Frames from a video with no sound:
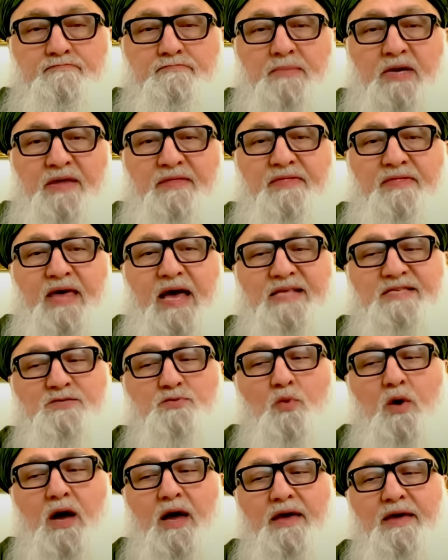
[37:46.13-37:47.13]
And that's
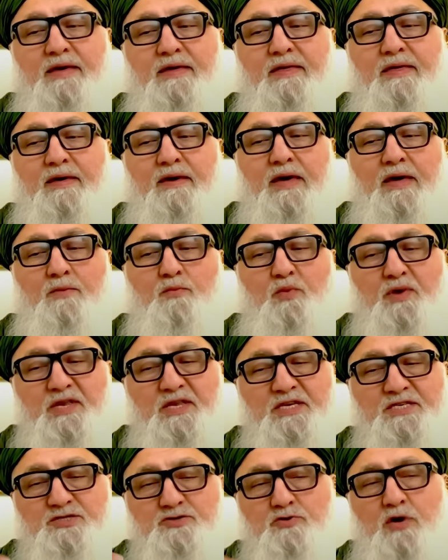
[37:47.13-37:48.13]
why, and we
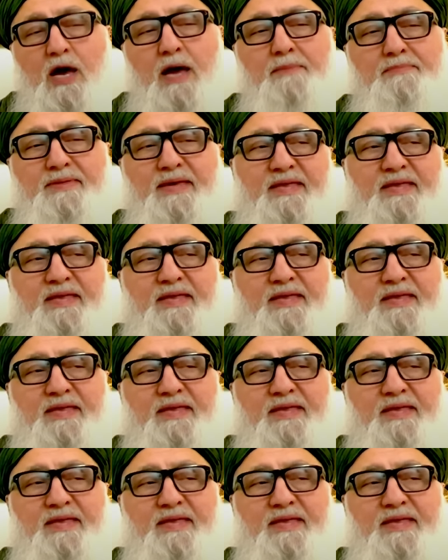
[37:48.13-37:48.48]
describe